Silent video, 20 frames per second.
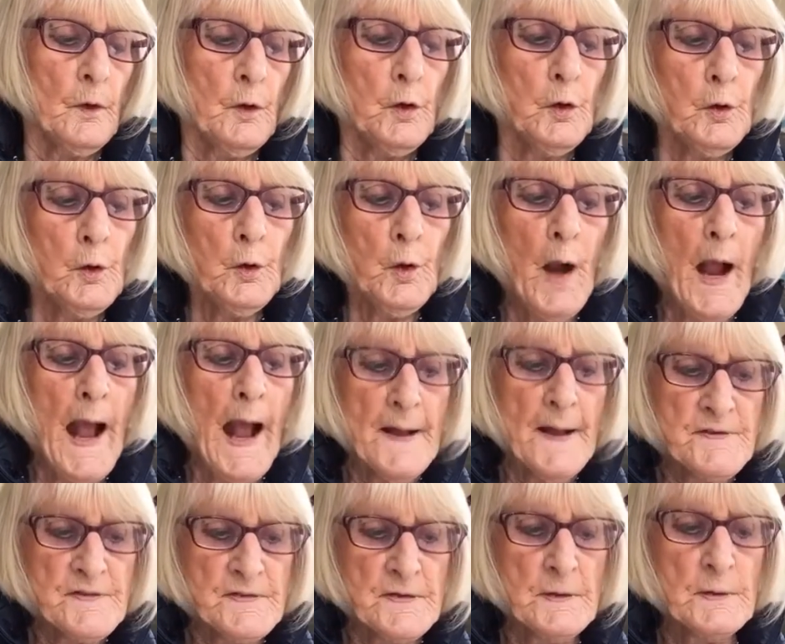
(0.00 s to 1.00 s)
Who
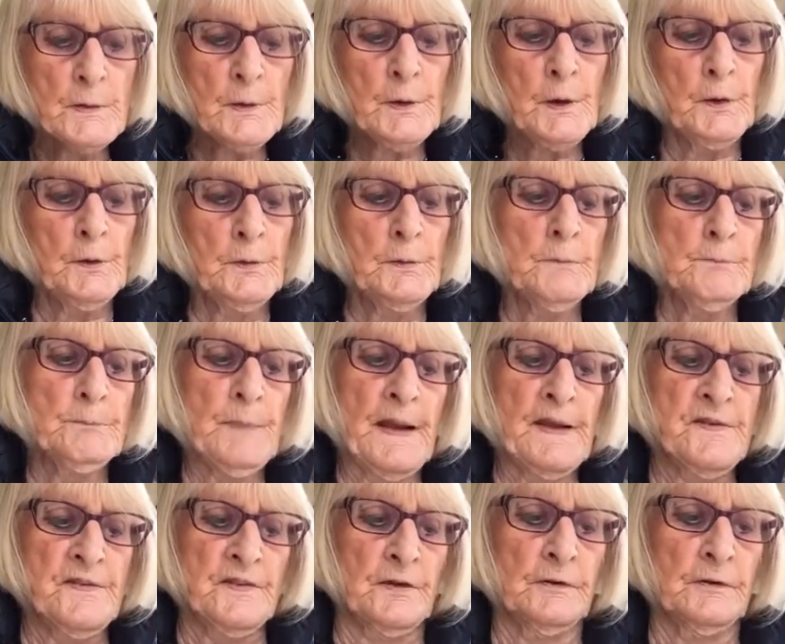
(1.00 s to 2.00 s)
hasn't learned
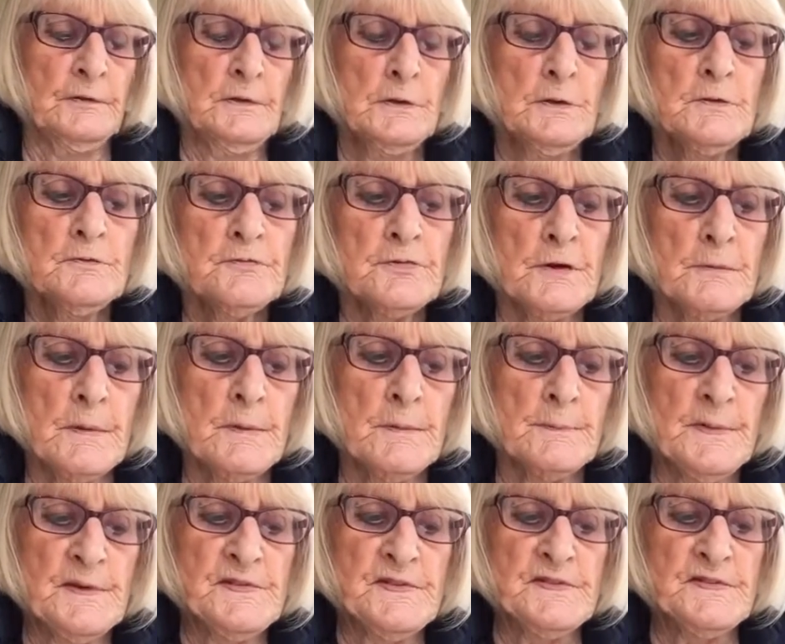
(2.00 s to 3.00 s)
better from a
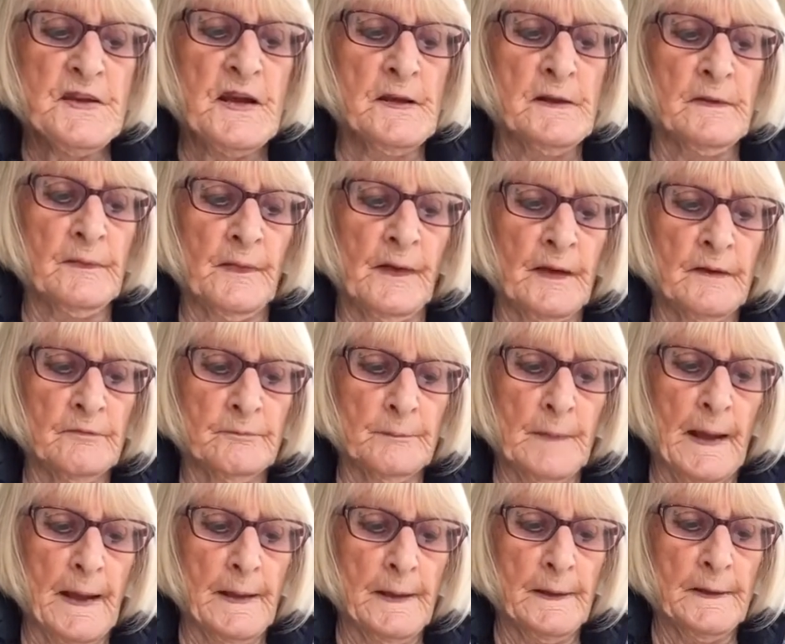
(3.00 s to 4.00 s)
mistake they've
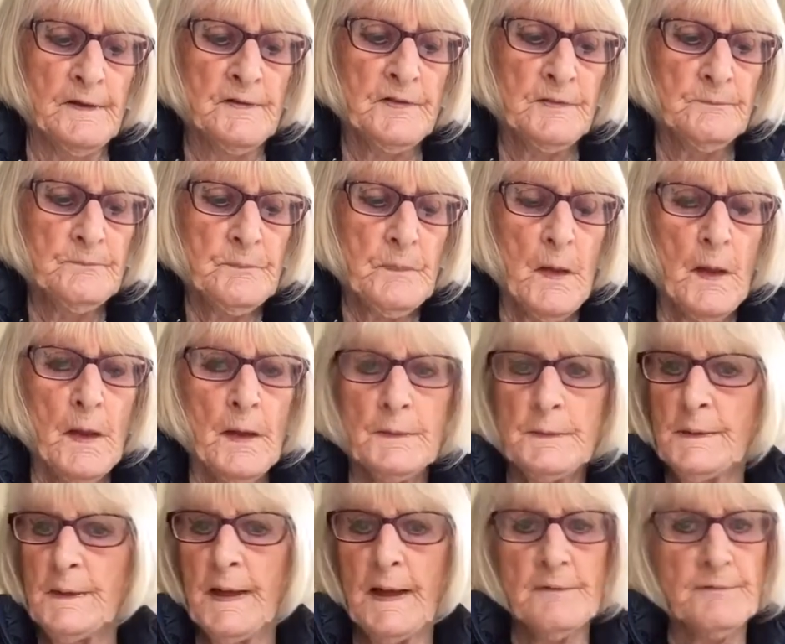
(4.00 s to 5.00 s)
made,
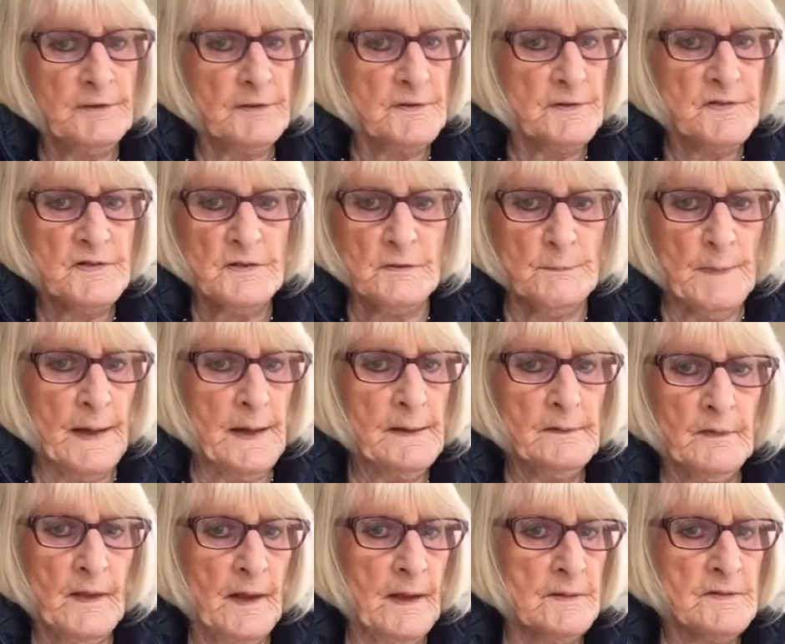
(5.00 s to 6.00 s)
never to
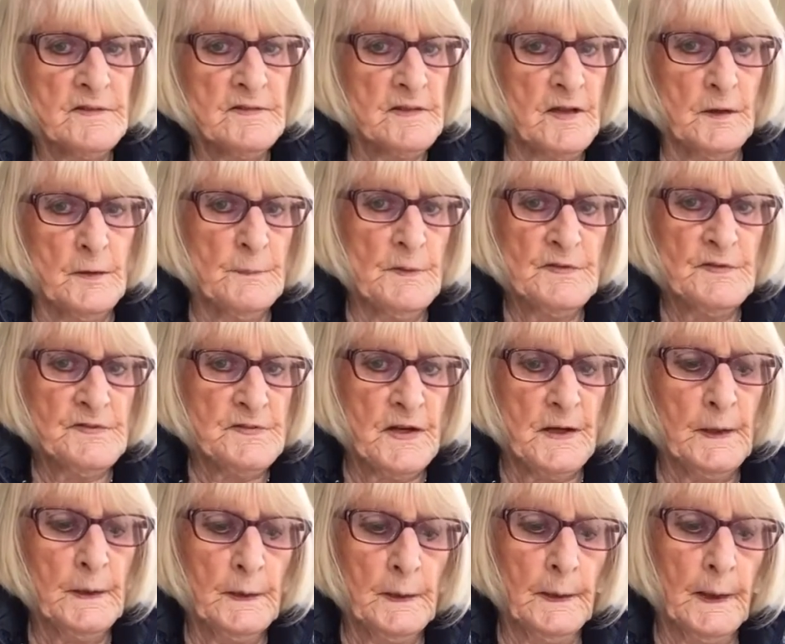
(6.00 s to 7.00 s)
make that same
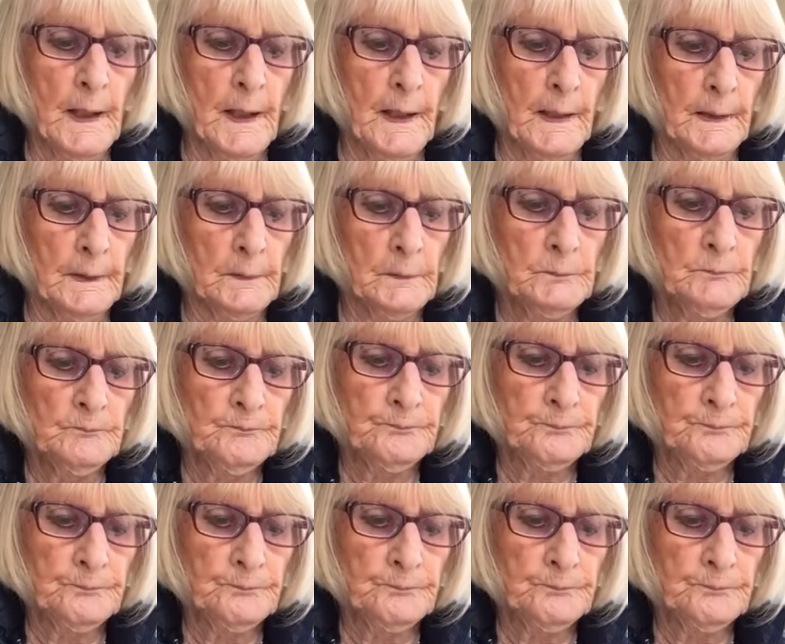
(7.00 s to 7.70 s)
mistake again?